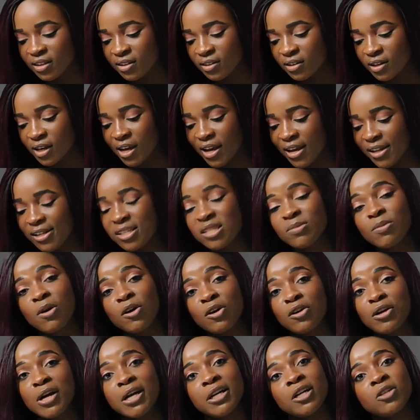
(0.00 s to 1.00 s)
and small
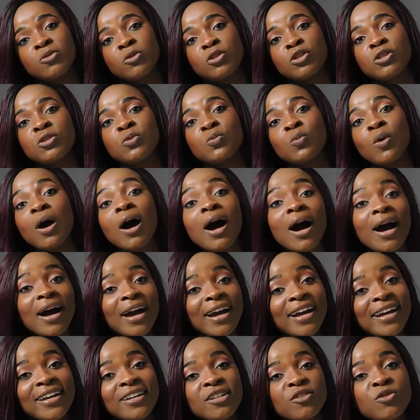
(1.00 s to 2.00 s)
creators, which is
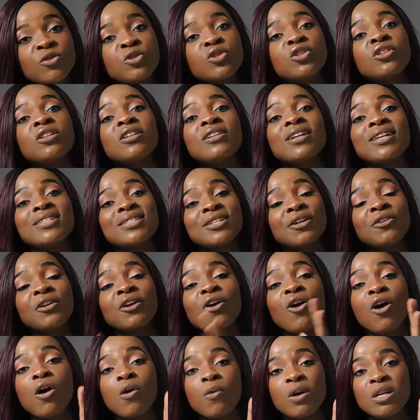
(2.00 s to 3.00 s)
why you shouldn't necessarily
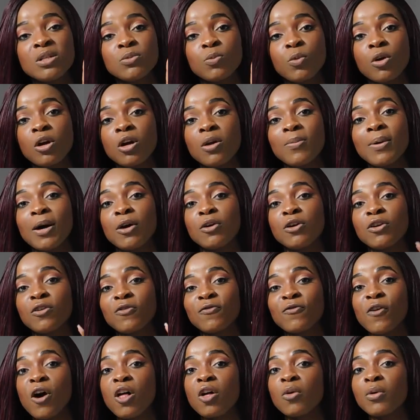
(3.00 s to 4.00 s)
always worry about your
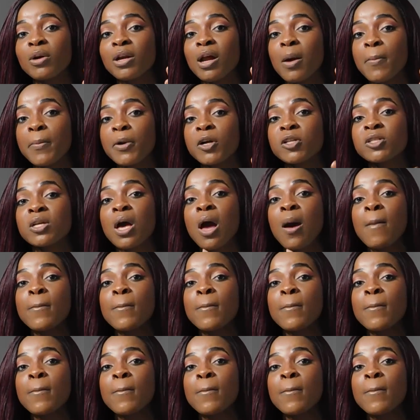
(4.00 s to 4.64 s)
follower numbers,